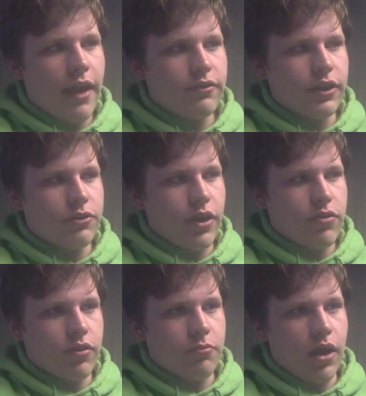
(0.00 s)
address
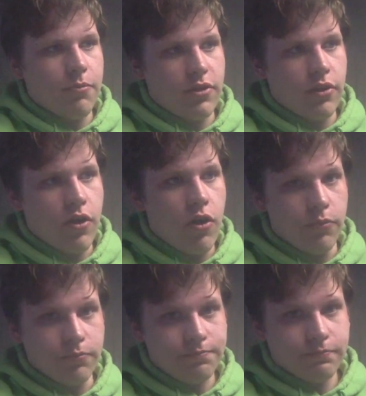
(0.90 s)
certain problems on our
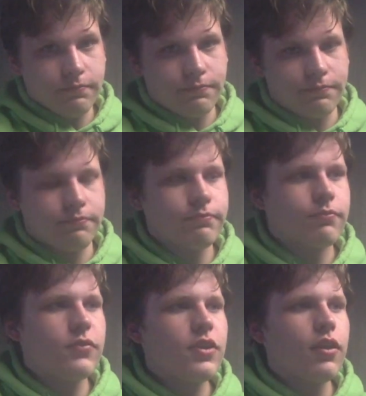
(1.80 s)
own,
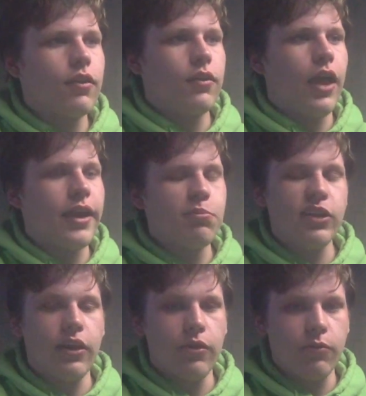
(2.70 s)
like
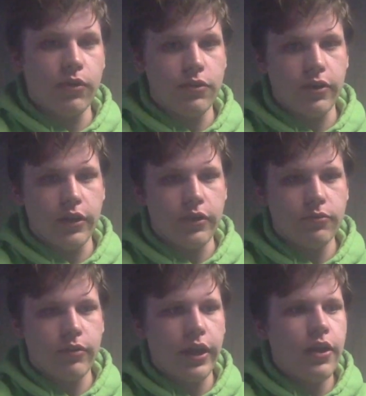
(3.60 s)
bleeding with a tourniquet,
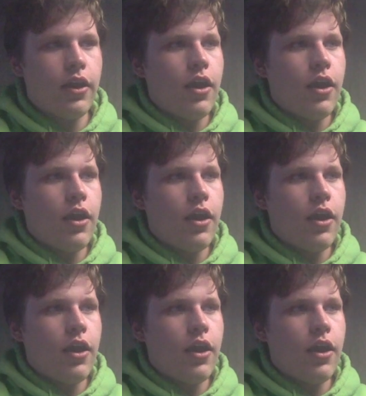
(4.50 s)
right?